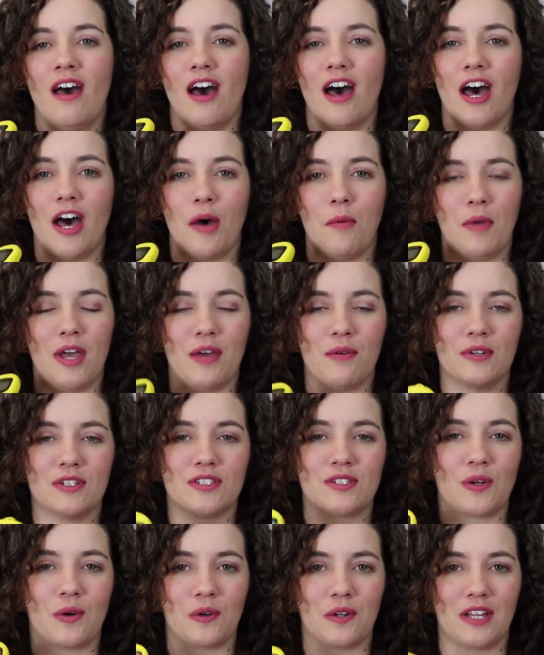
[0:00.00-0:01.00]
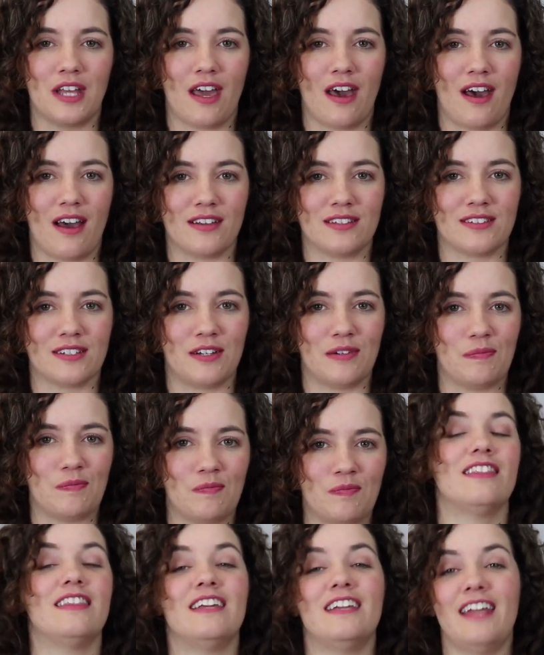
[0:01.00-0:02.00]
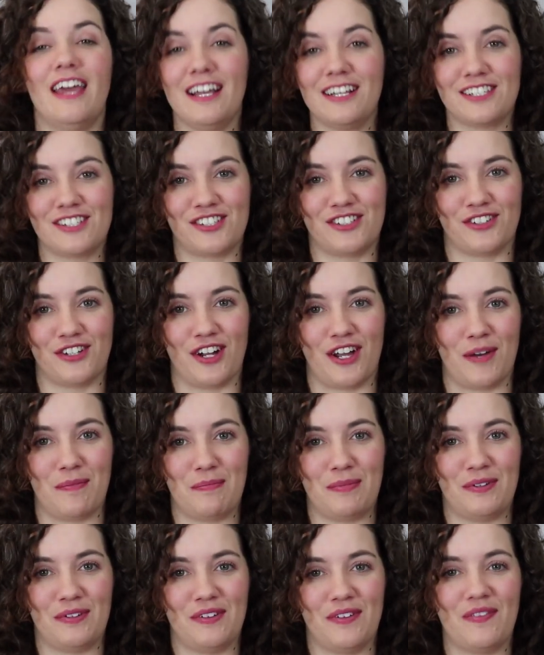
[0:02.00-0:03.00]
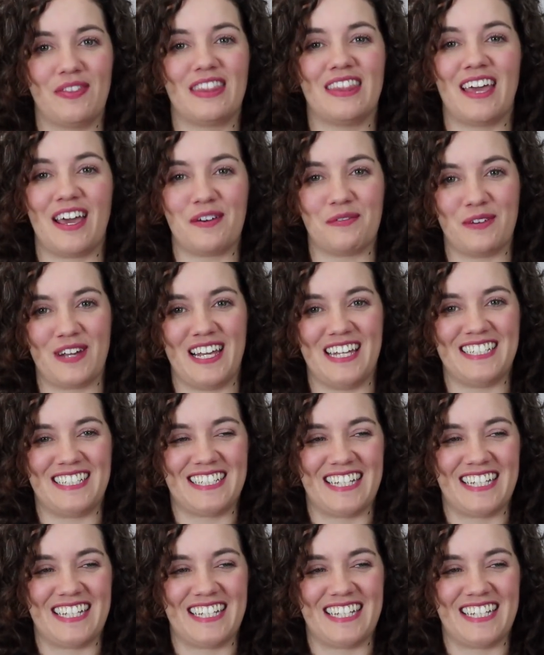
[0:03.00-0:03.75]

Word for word: Um, it was totally awesome. The next trip that we